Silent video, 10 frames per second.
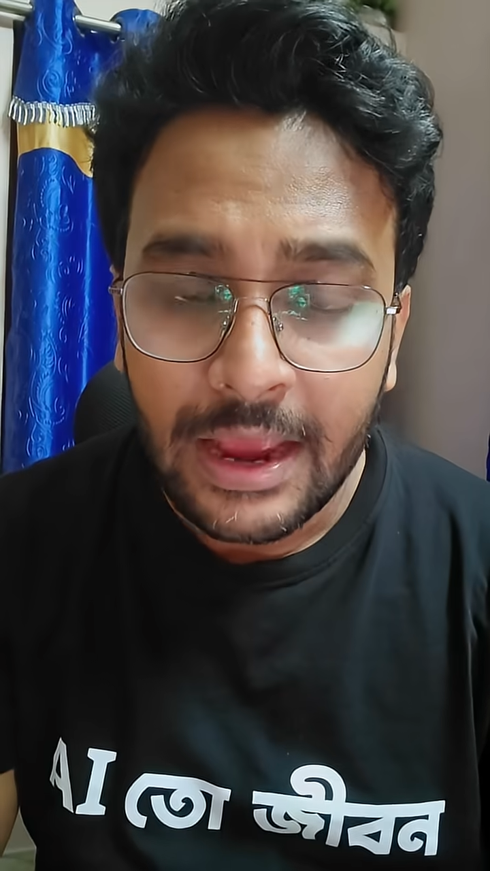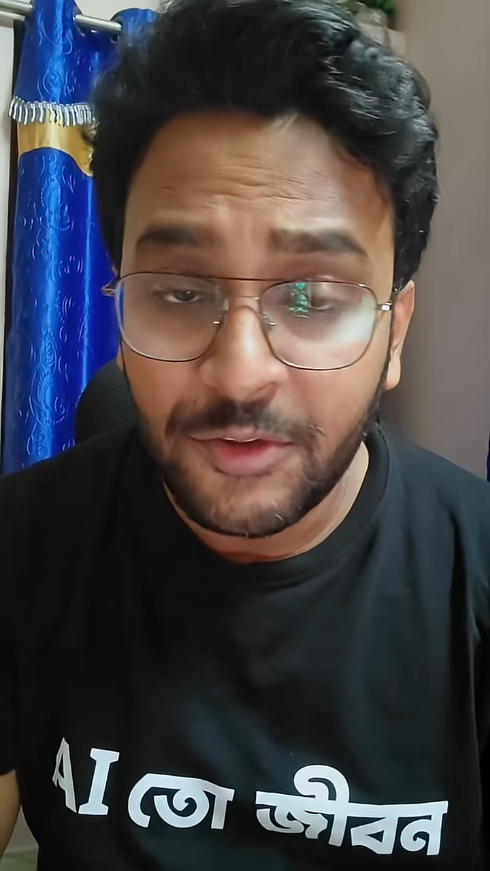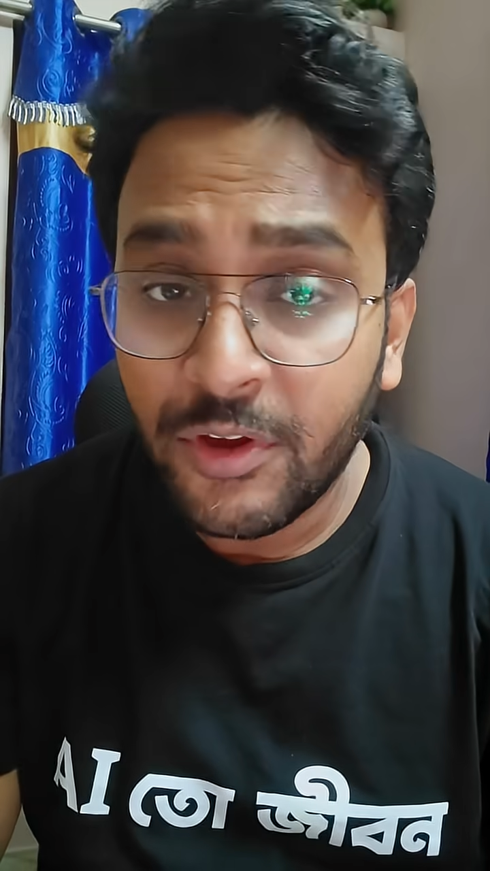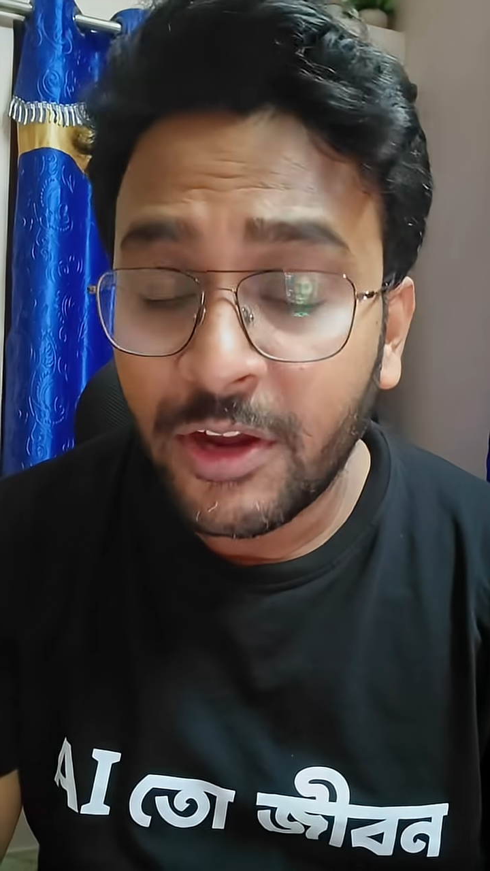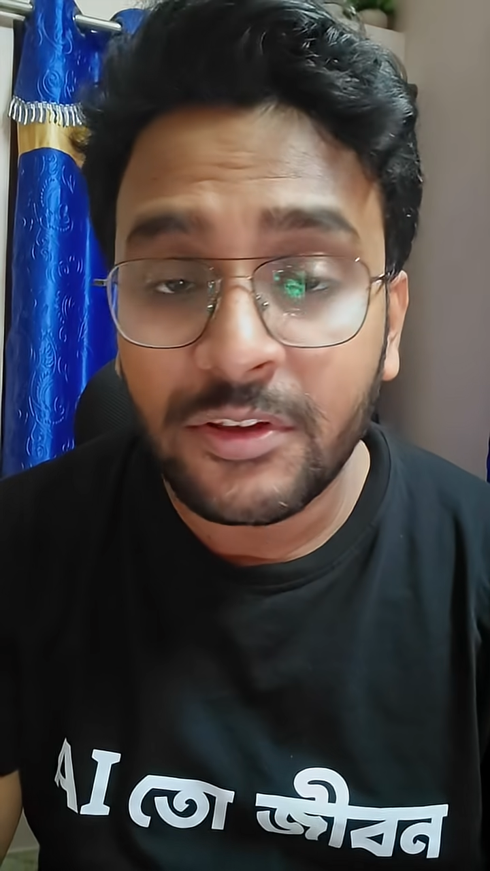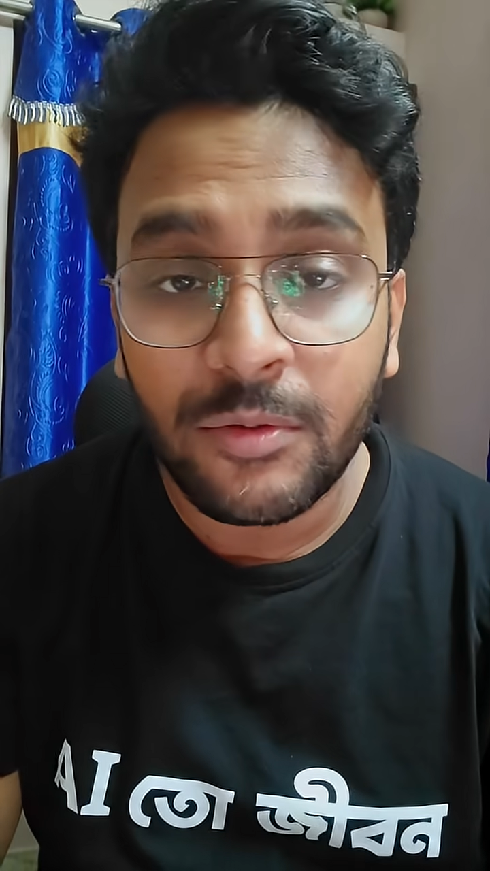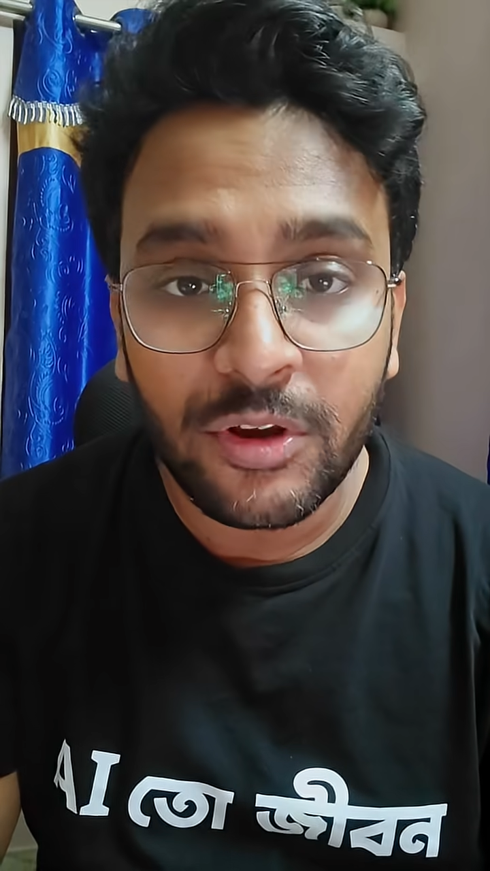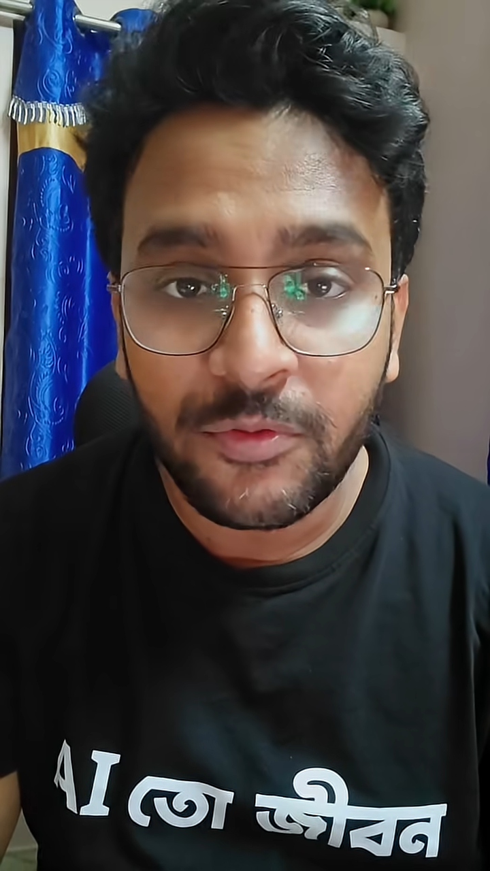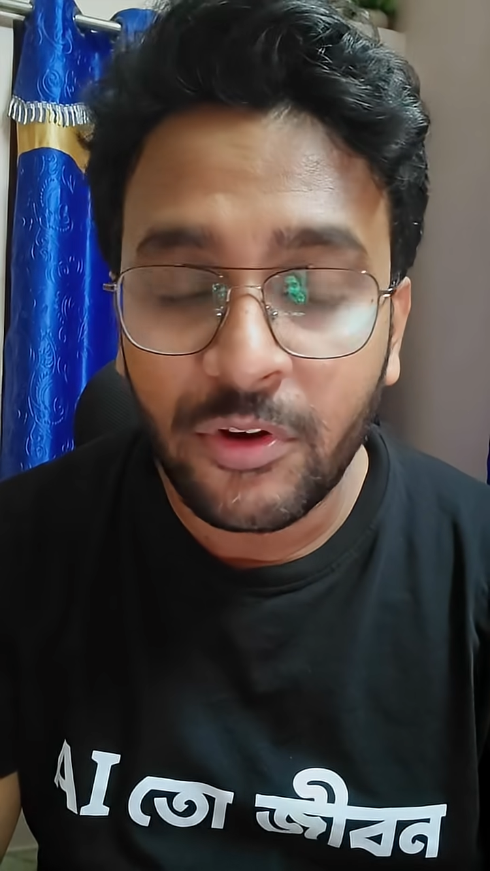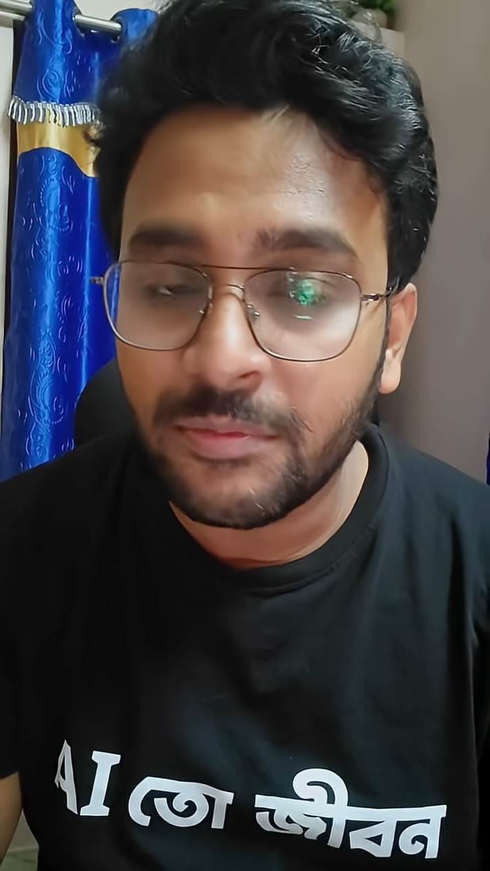And if you have
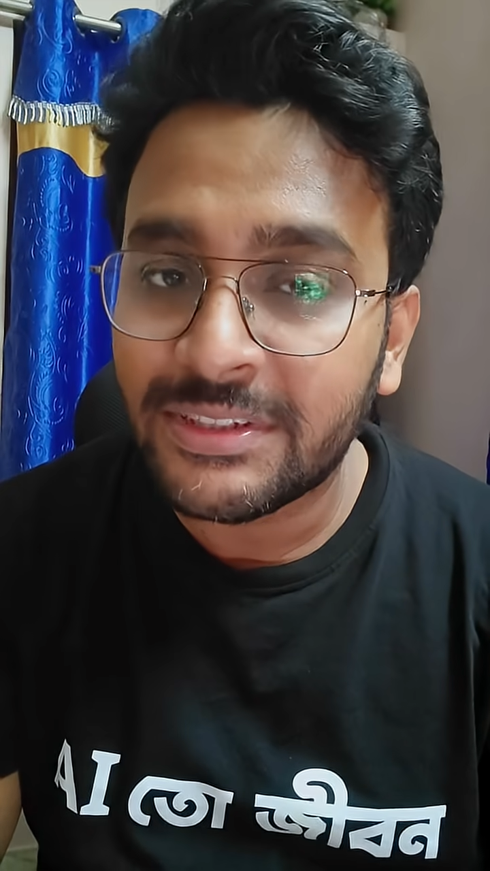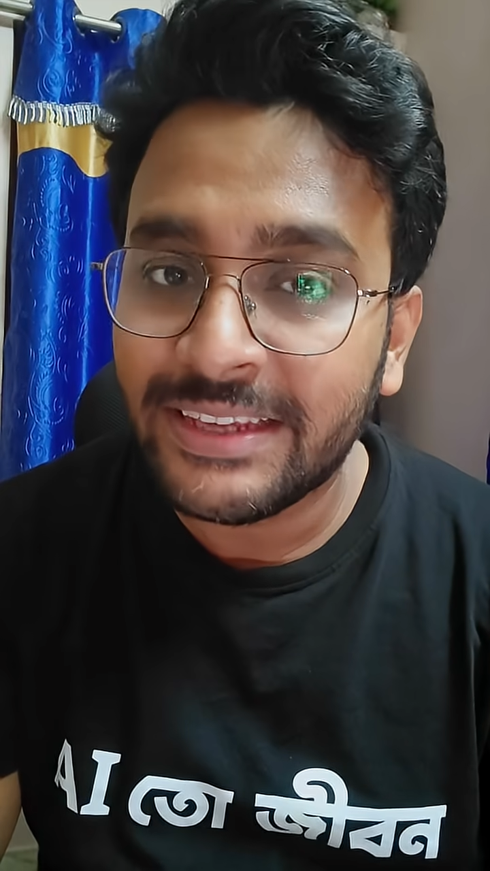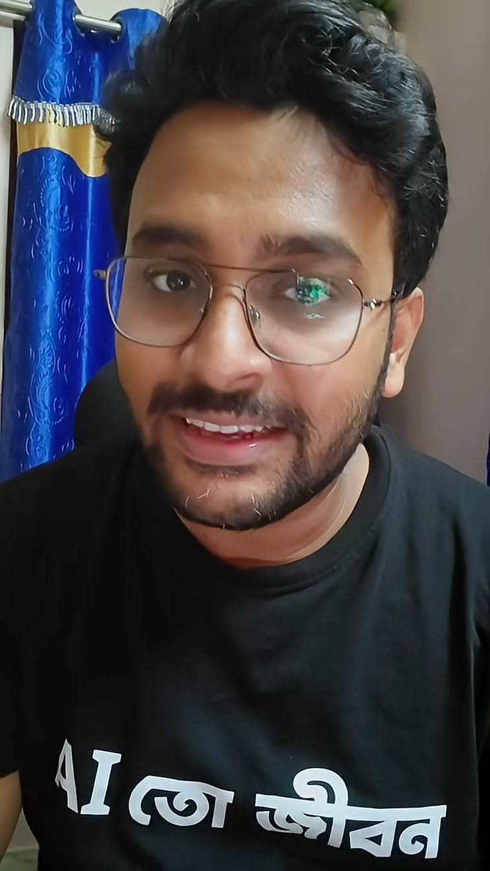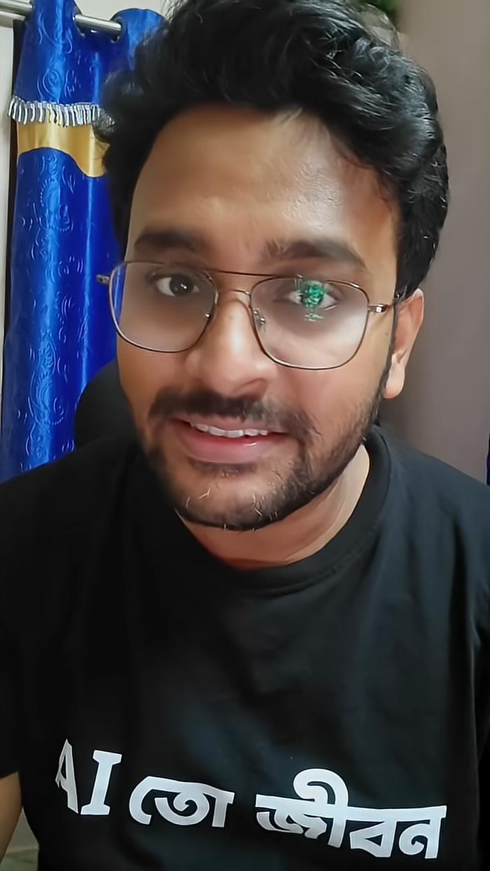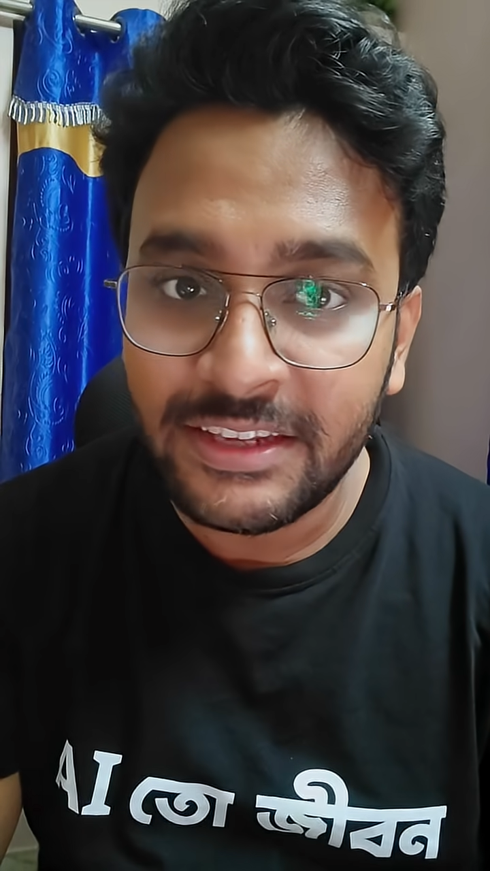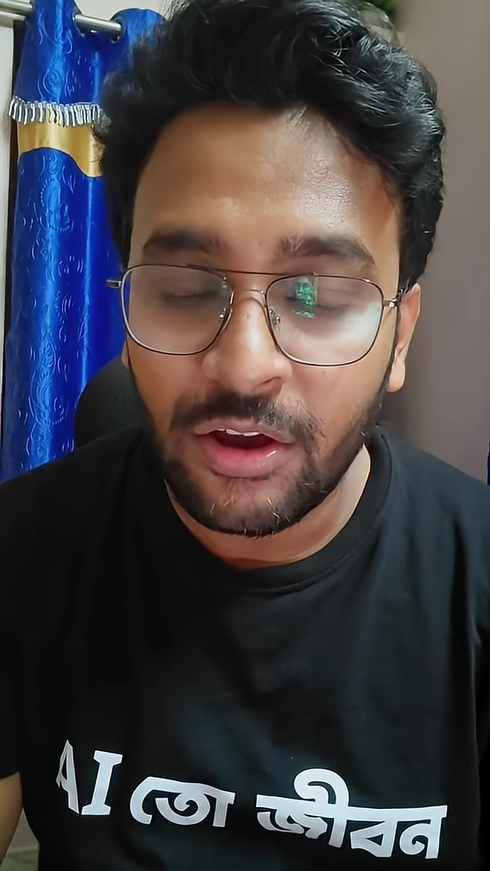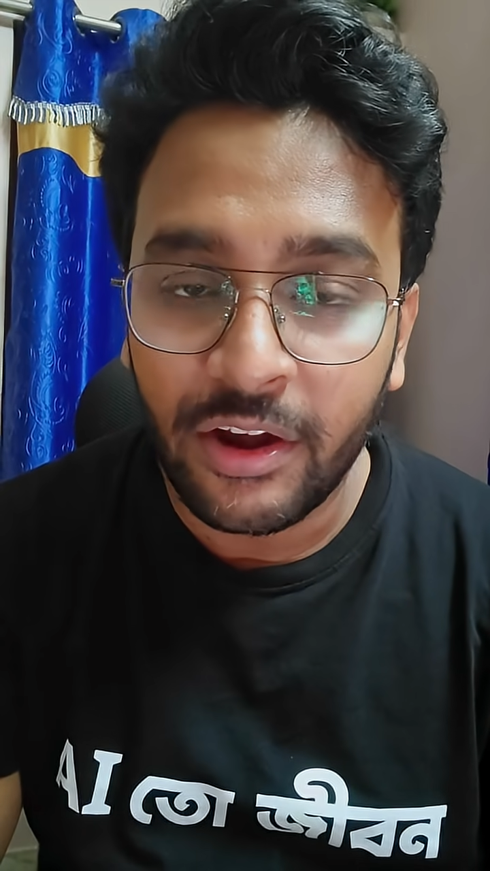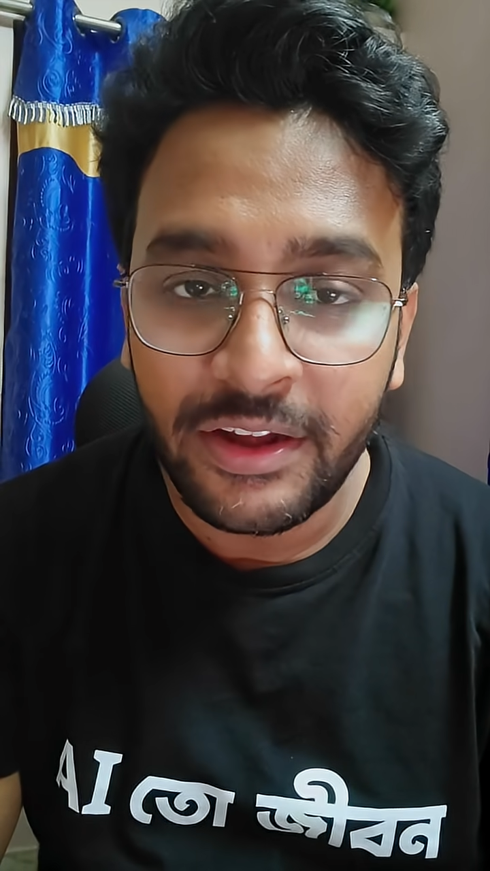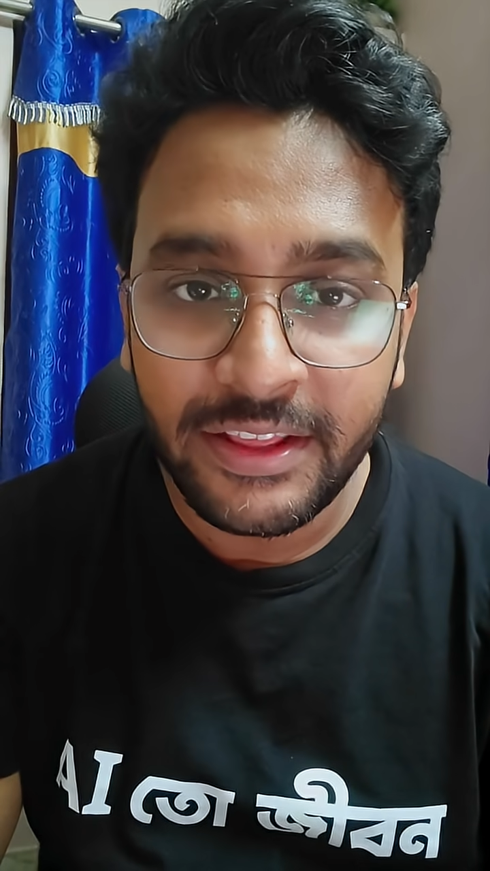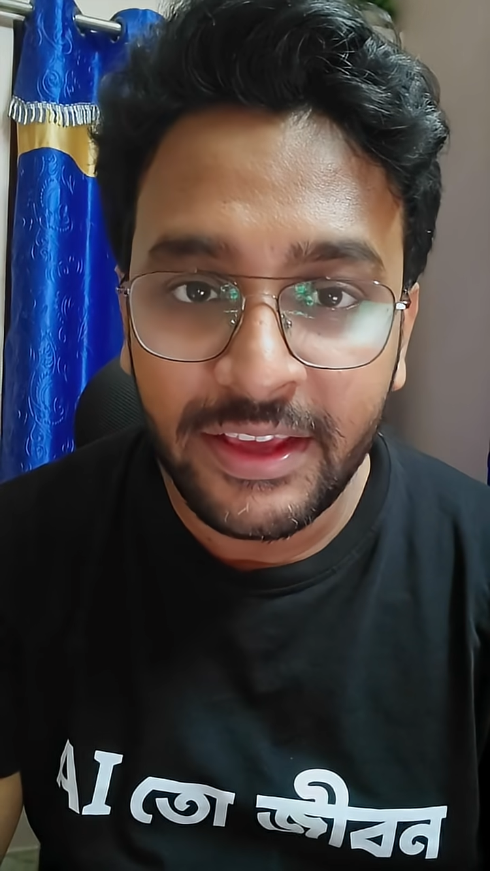someone from C S E
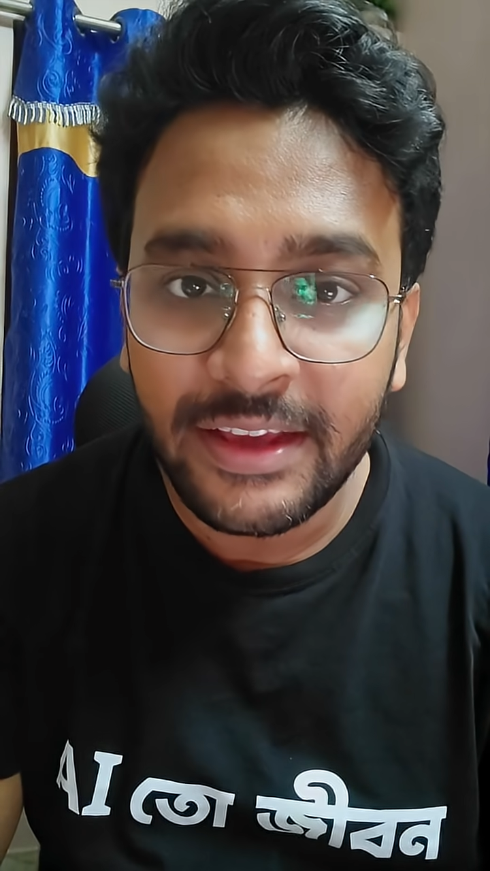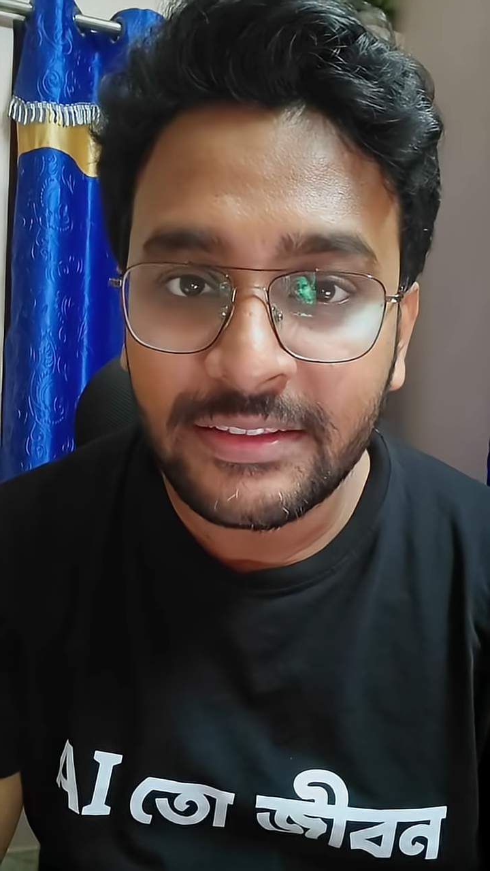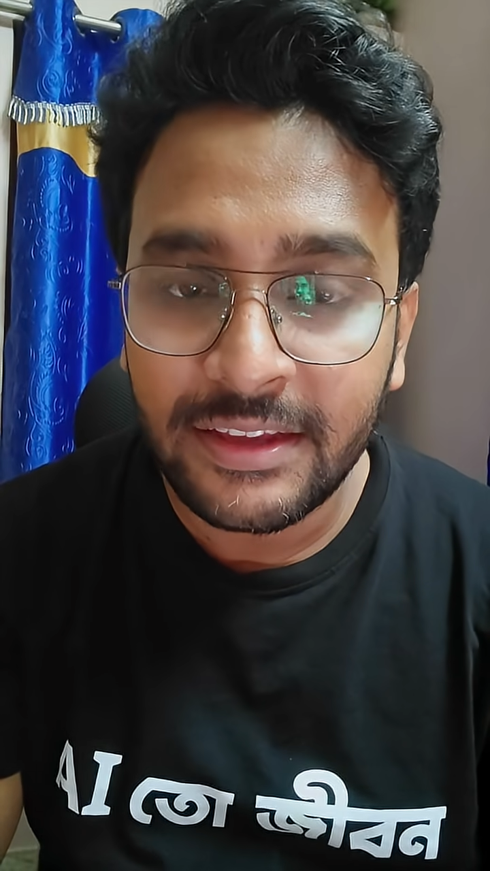or D A,